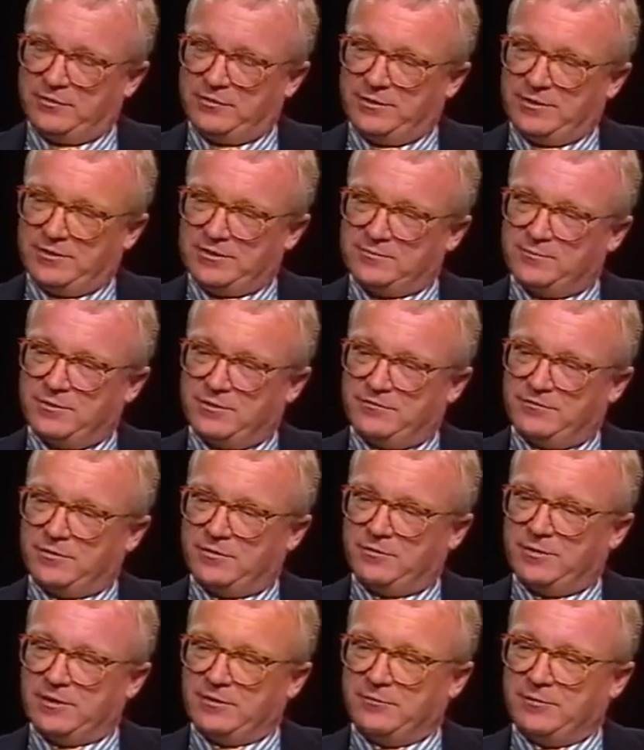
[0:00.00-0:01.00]
doing this book for
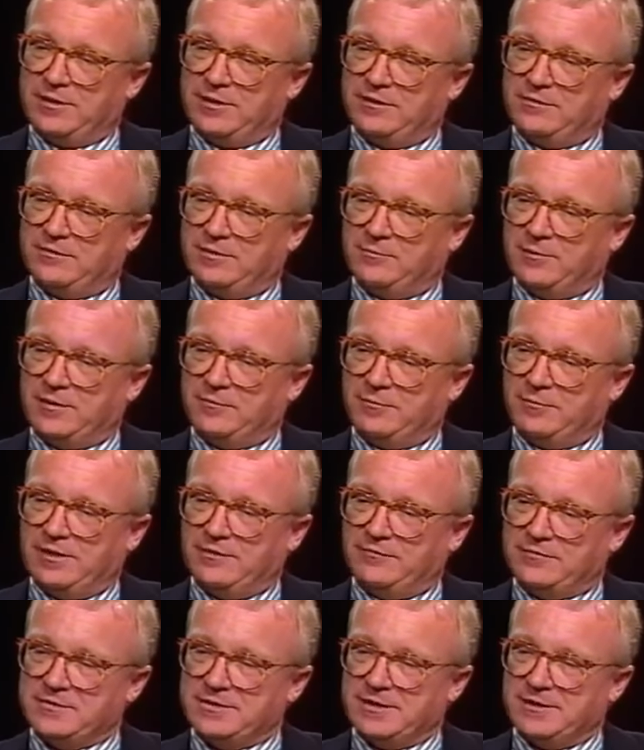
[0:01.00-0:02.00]
quite a while, and my
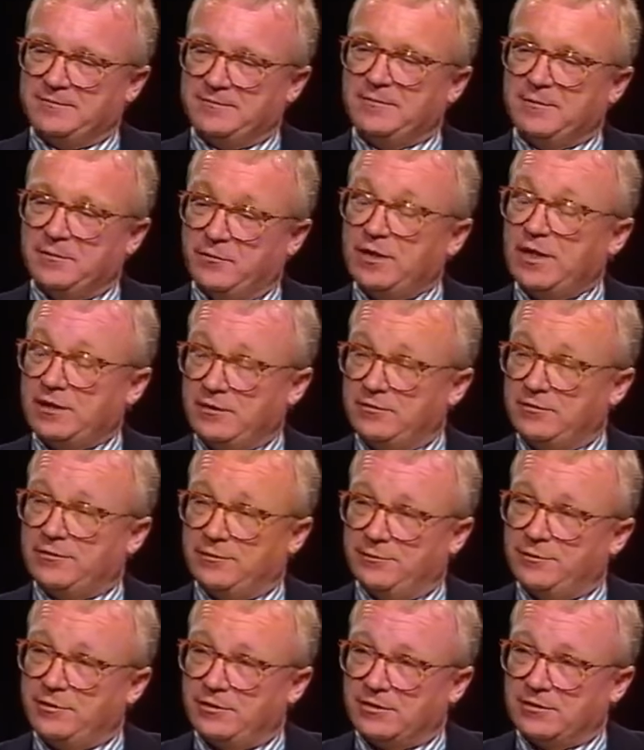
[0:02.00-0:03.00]
wife said, "You've got to do
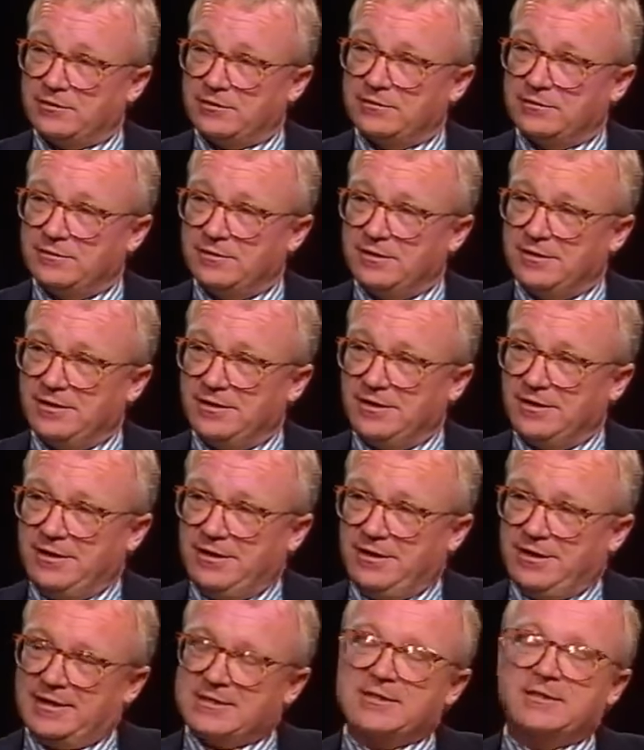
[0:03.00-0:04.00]
the book."
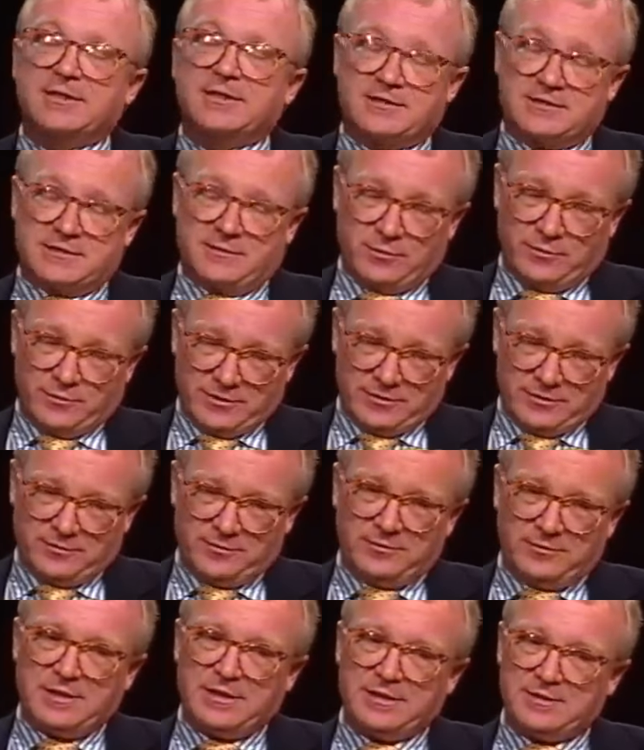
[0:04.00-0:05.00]
And I said, "Yes, I'm going
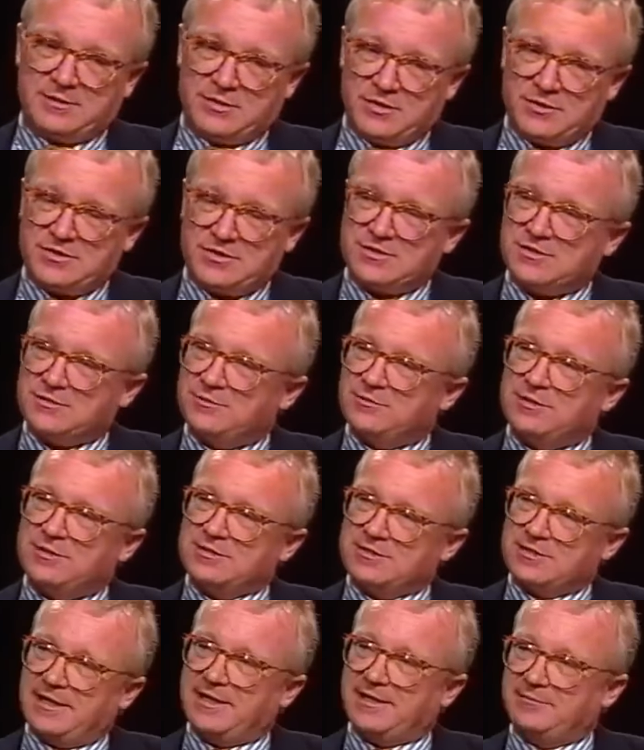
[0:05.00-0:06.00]
to." Just as soon
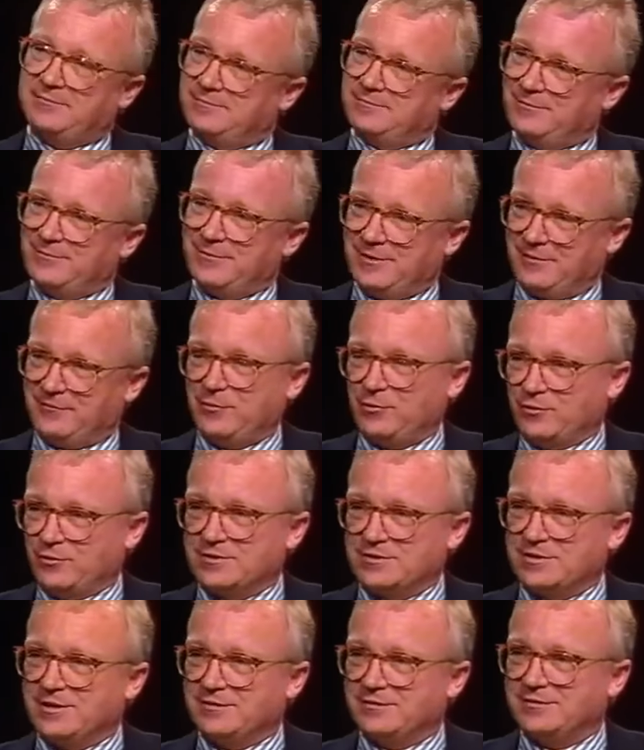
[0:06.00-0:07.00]
as and of
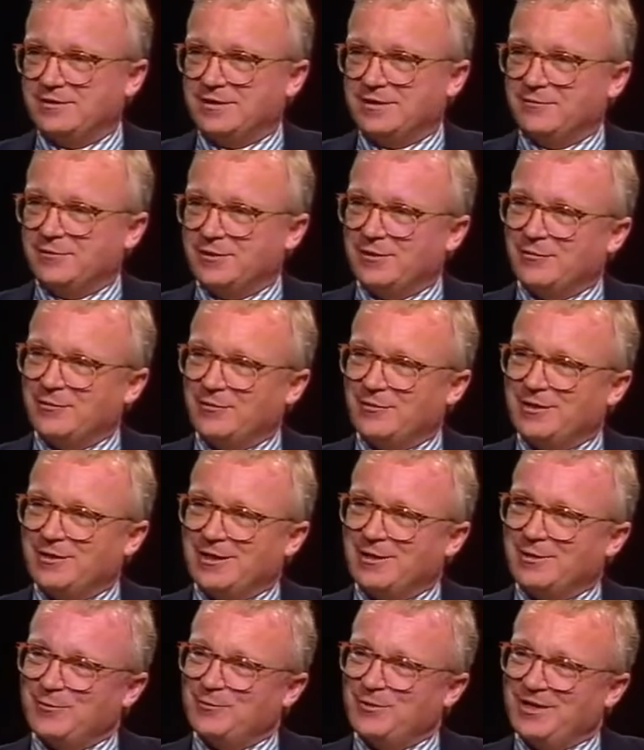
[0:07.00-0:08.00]
course I did every other thing
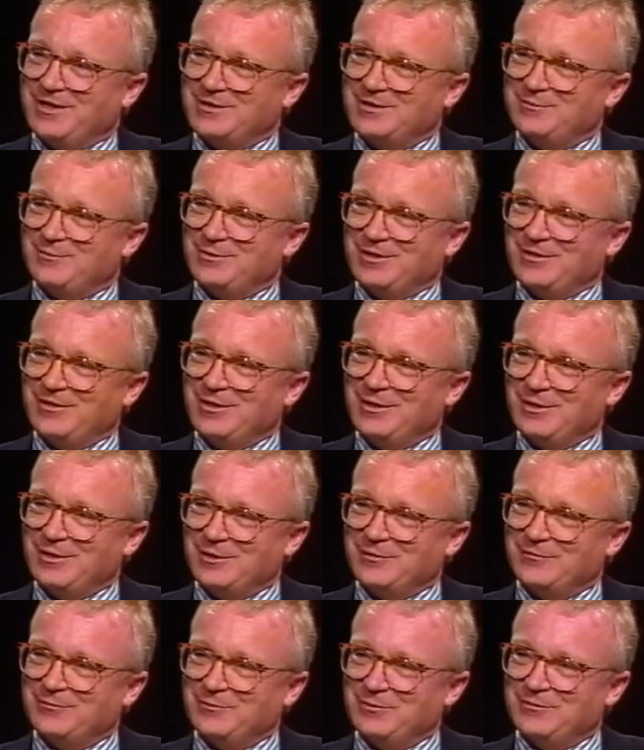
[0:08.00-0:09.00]
I could possibly think
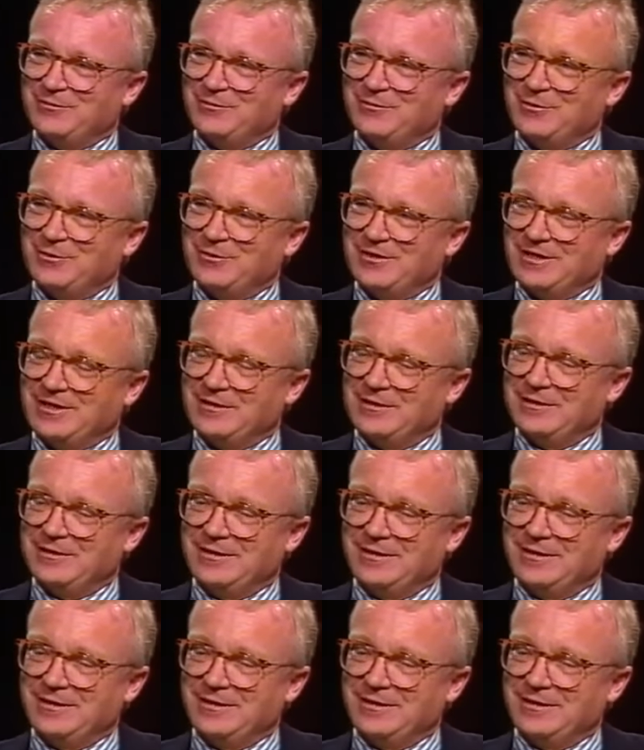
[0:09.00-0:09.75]
of before that.